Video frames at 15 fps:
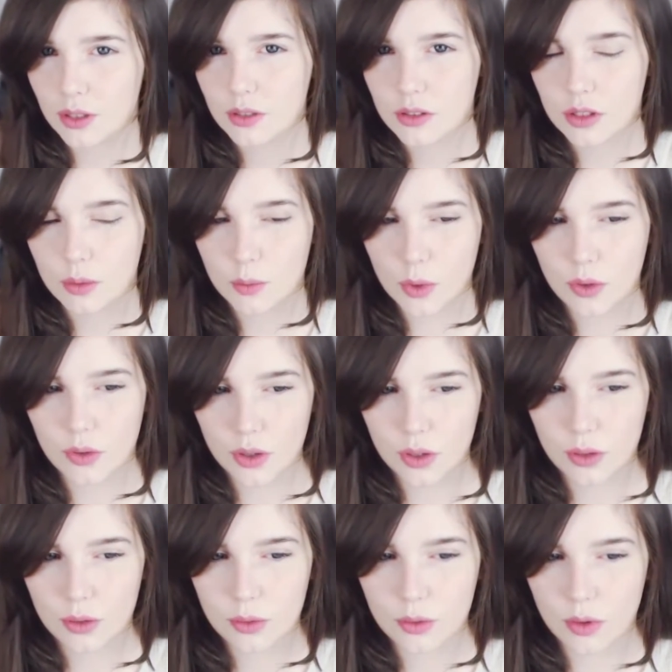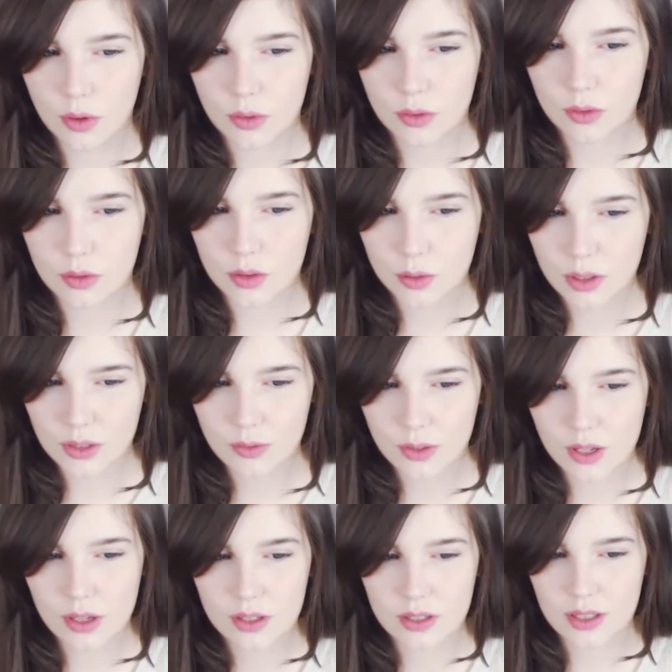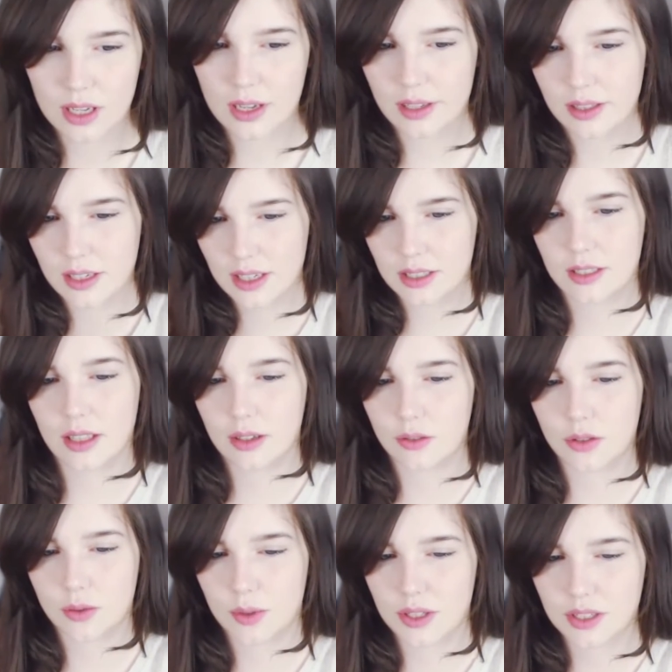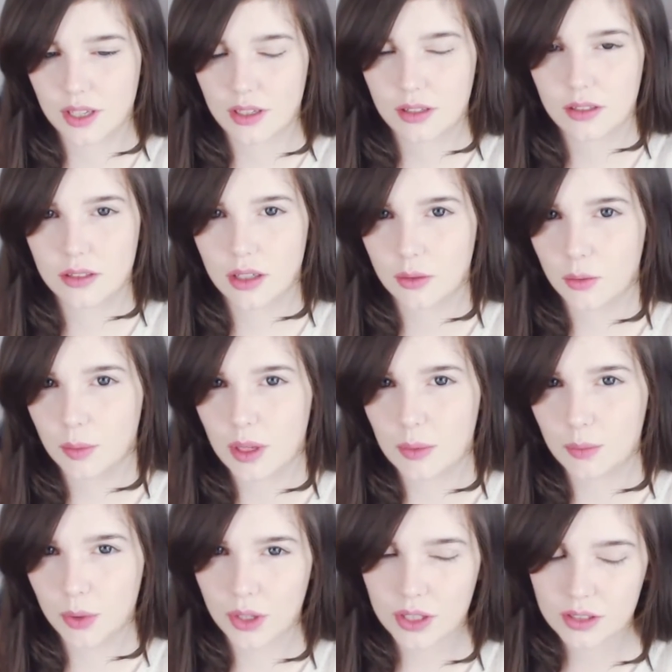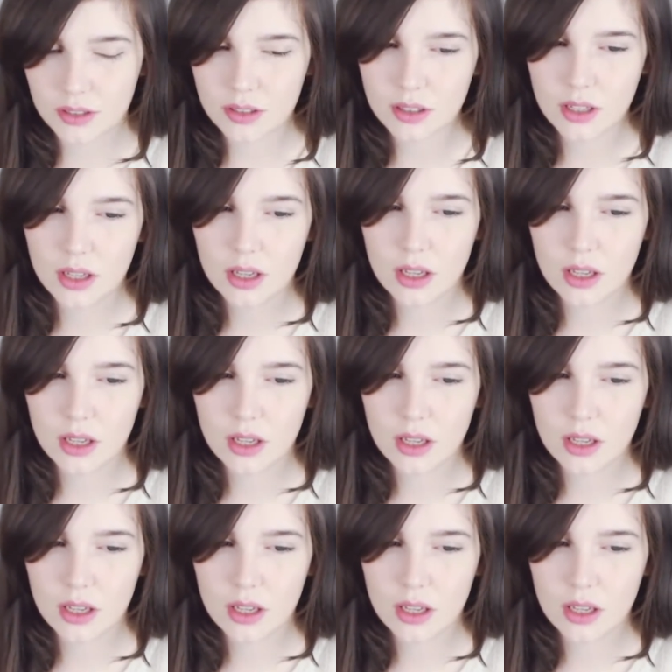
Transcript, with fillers: Tomorrow on the 21st and the next day on the 22nd, I will be in Brighton.